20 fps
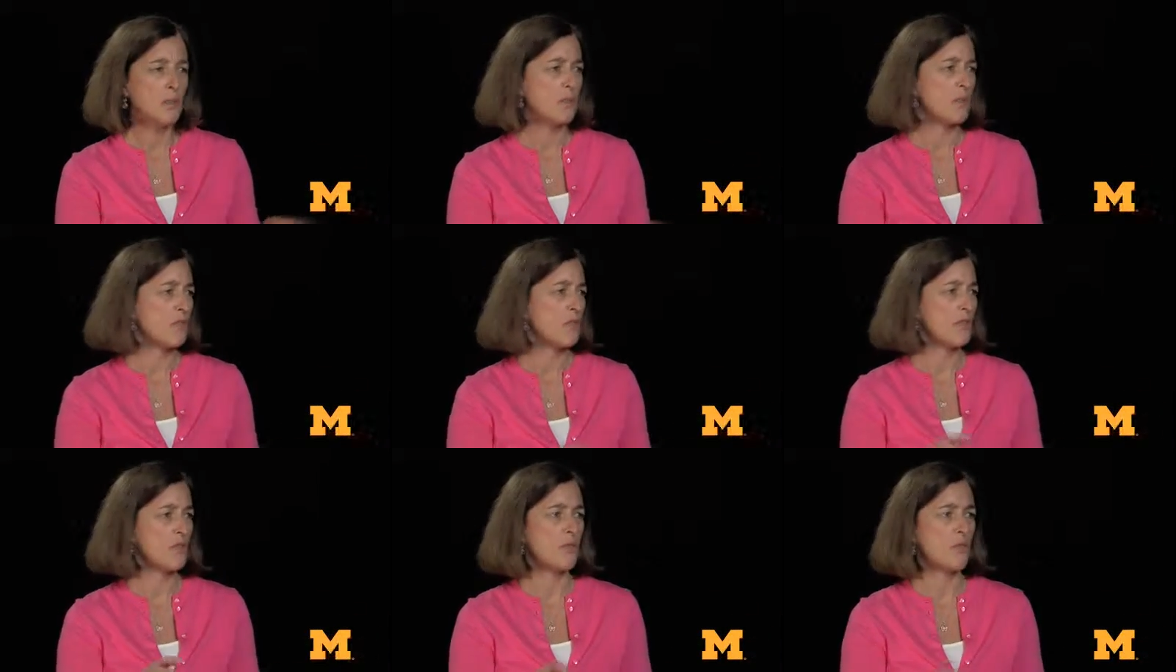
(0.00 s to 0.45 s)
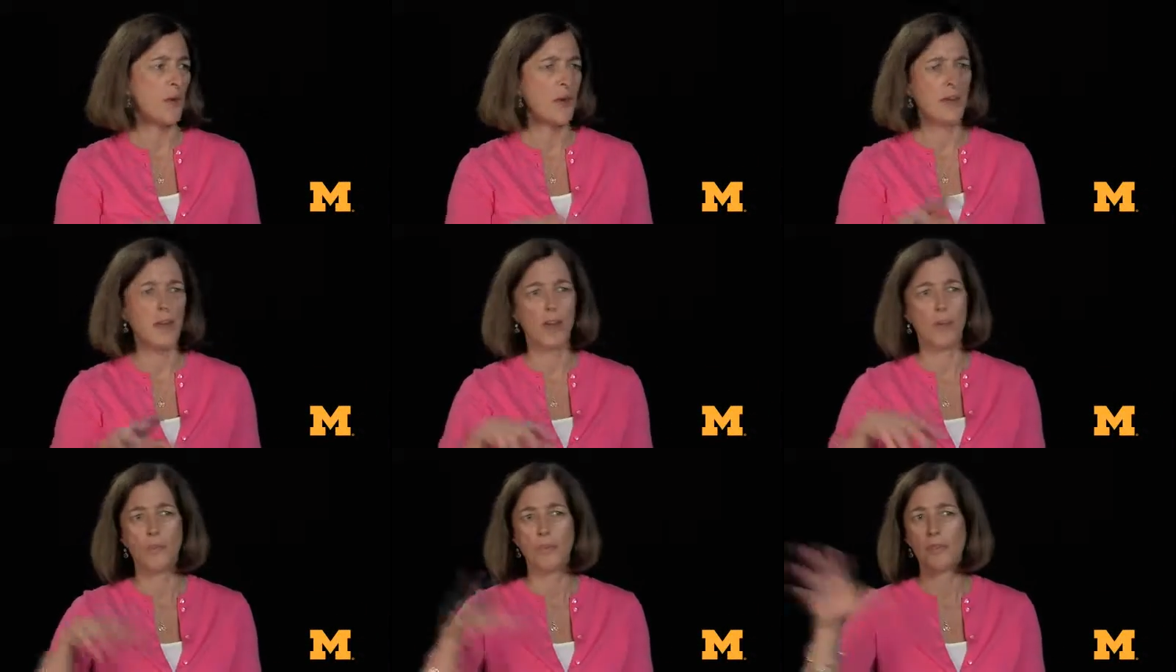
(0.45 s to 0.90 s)
research
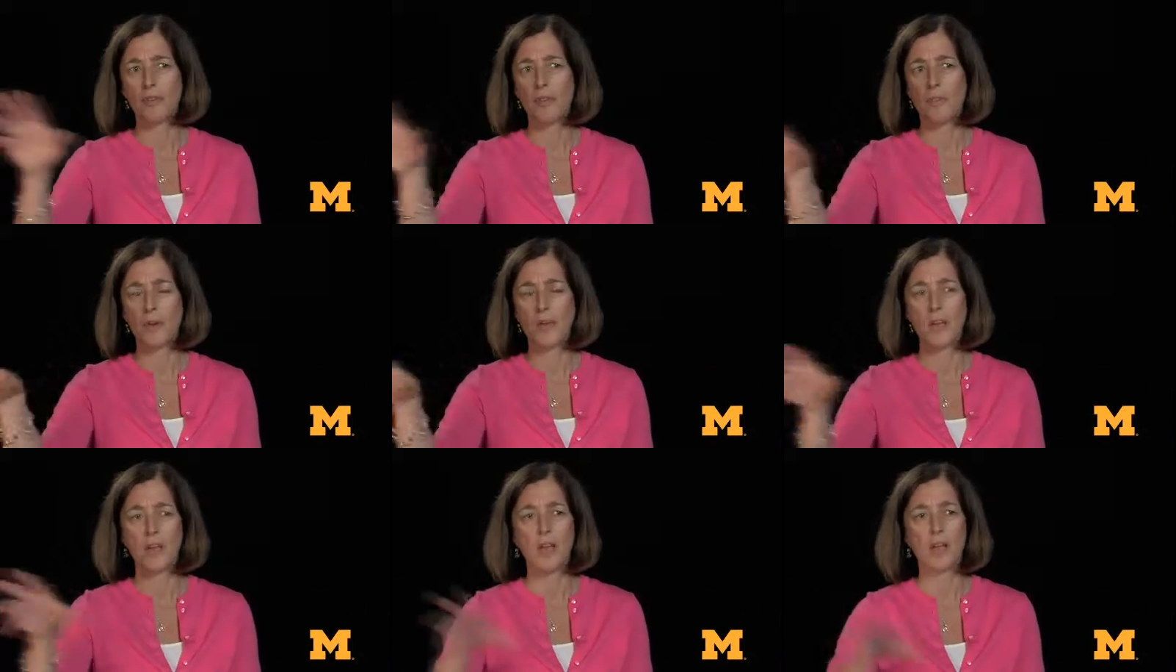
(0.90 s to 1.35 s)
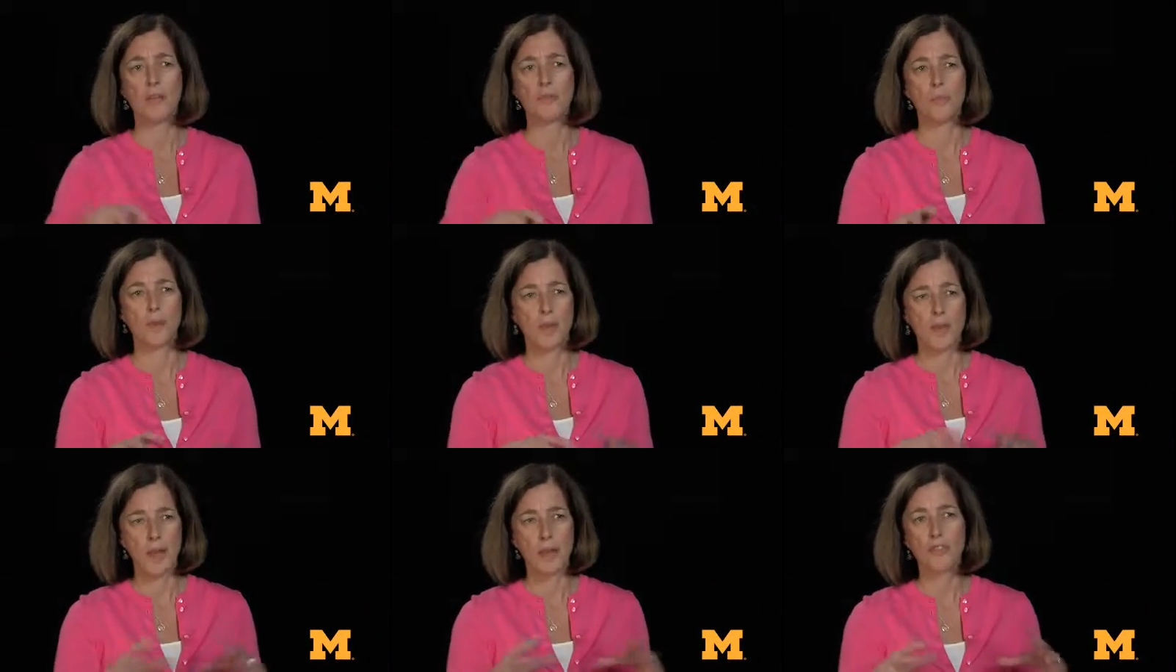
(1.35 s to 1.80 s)
might help somebody
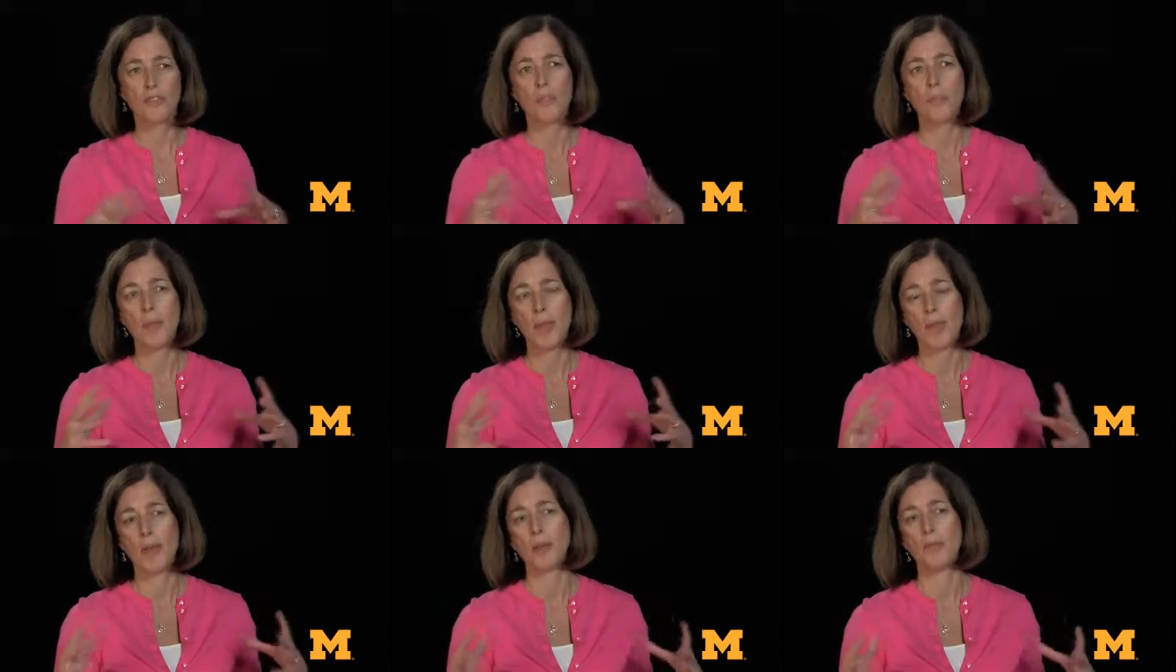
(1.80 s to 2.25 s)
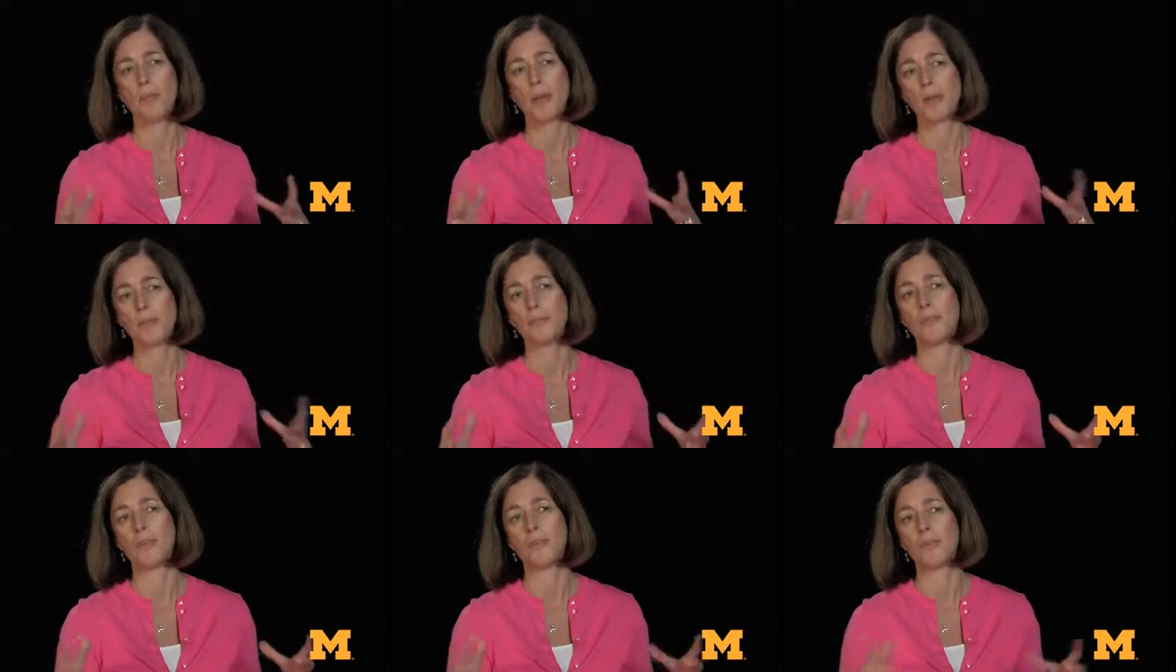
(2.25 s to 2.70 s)
else, but it actually may help
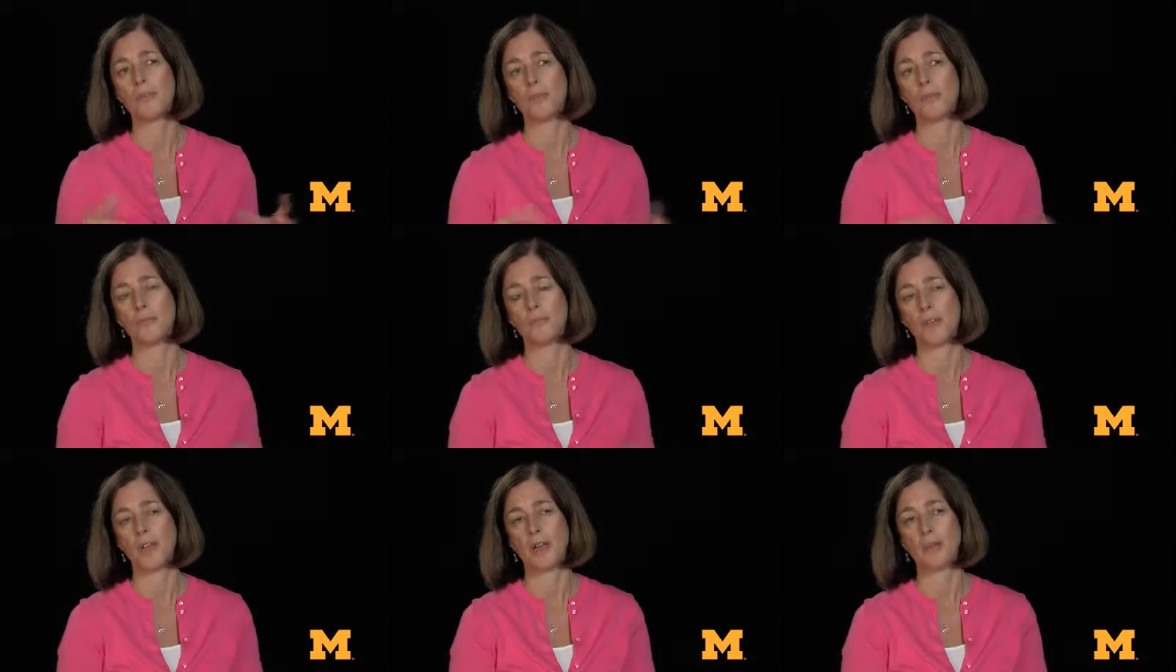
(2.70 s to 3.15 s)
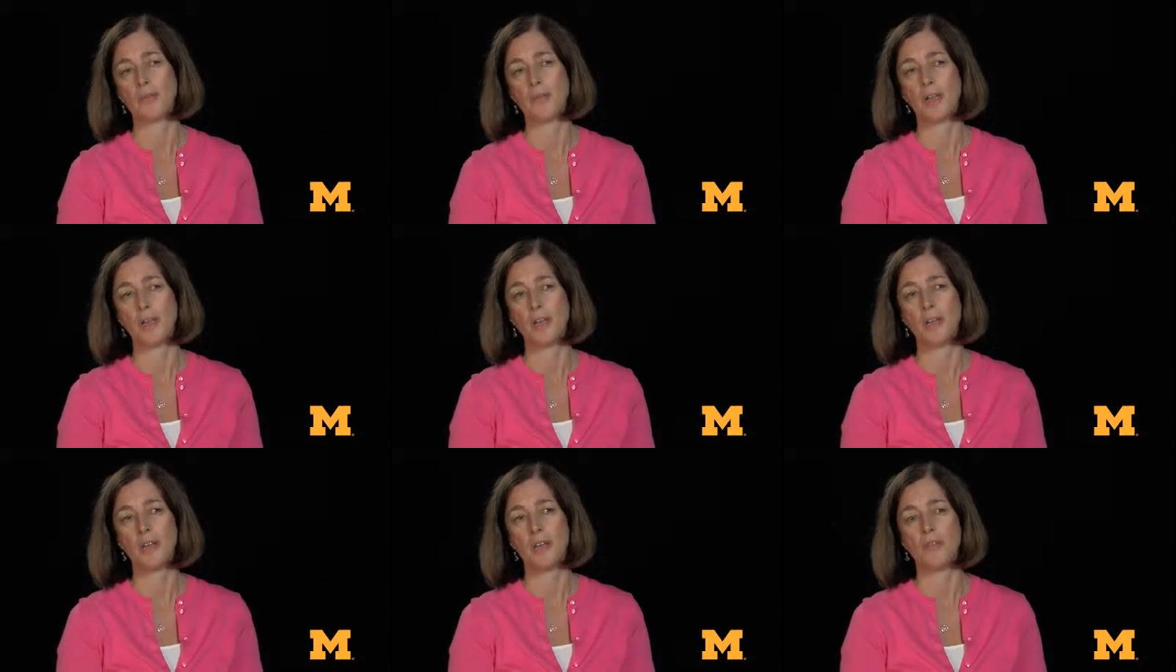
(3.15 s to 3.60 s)
benefit their own
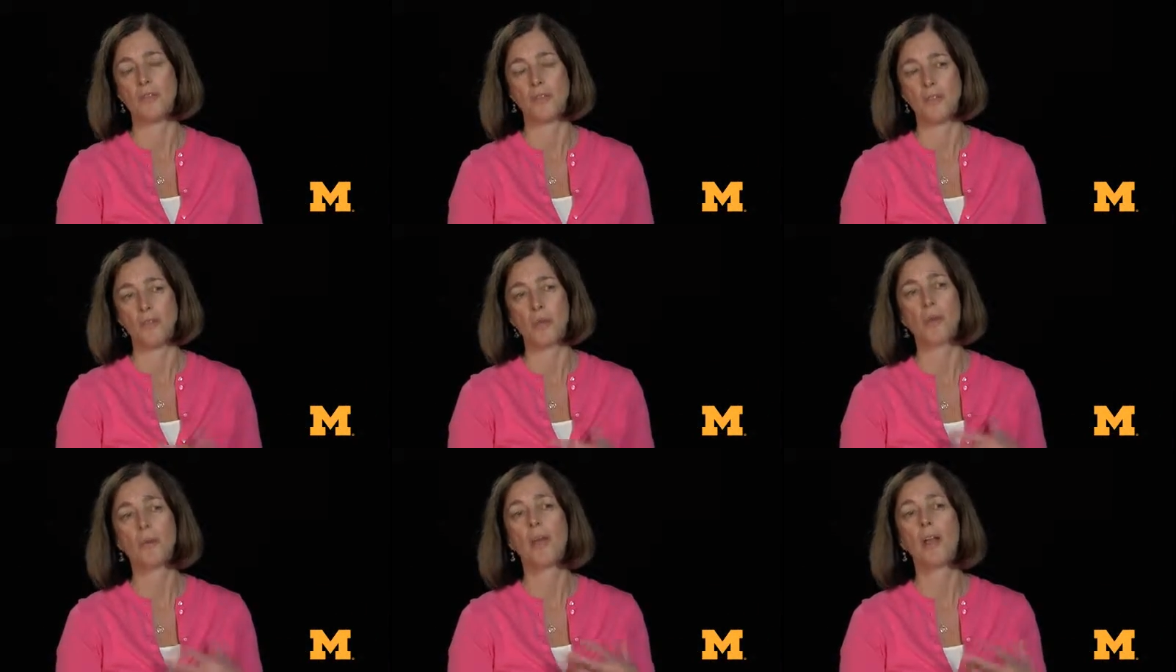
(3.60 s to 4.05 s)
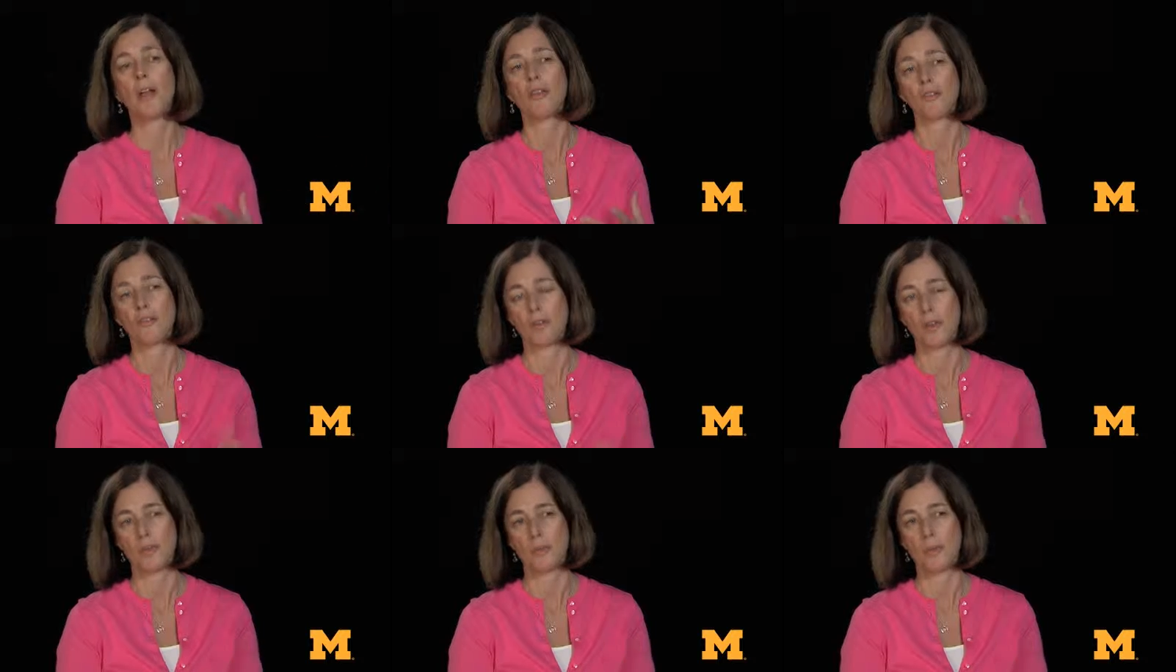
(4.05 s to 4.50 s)
family. And they feel more
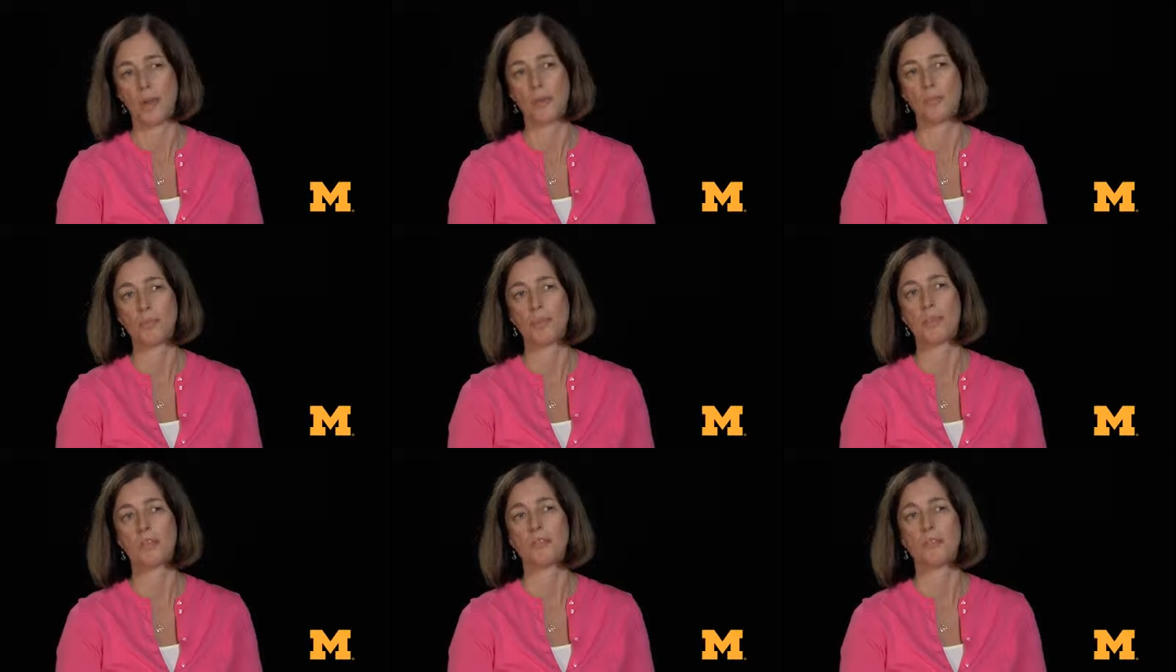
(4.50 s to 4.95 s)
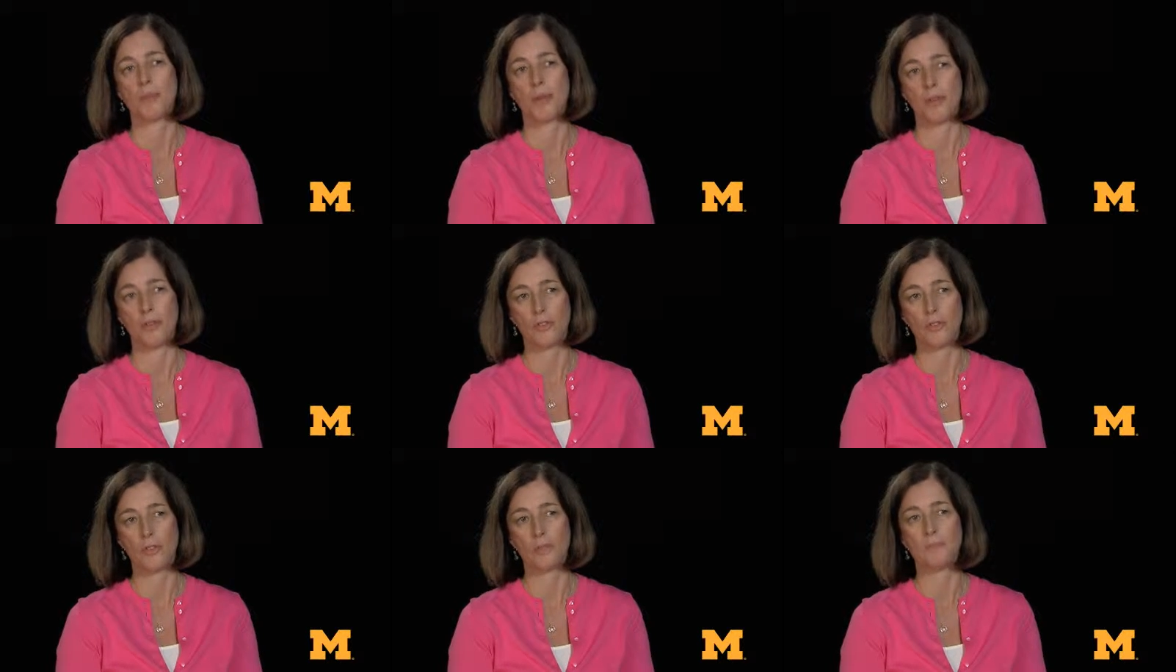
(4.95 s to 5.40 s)
passionate about
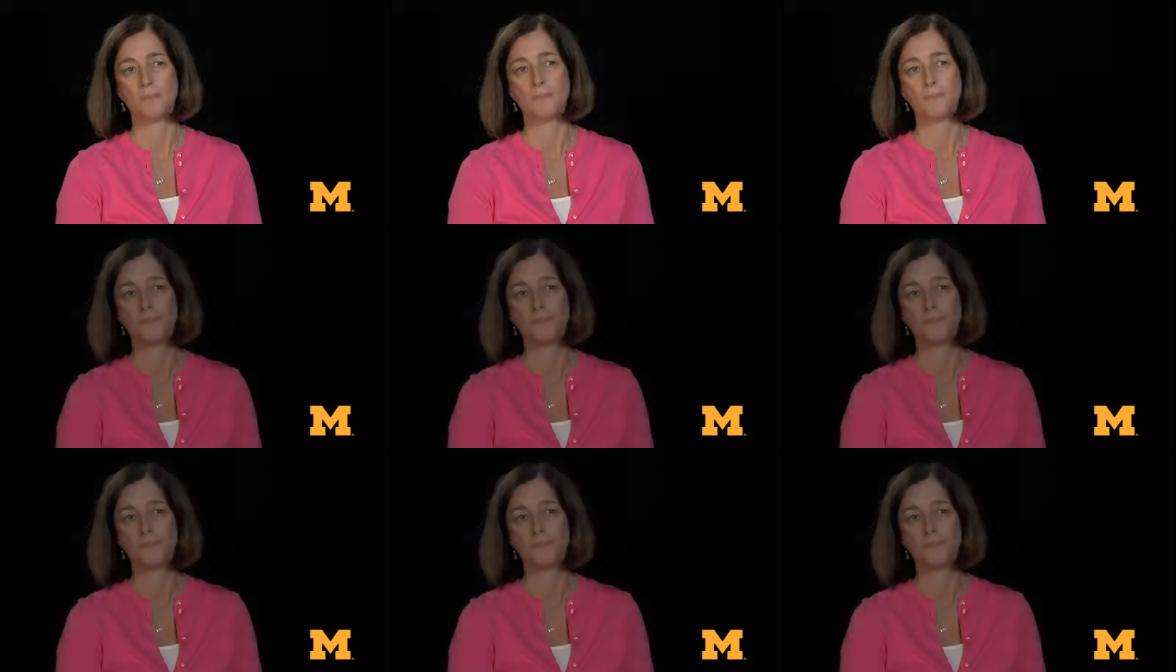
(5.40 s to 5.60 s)
participation.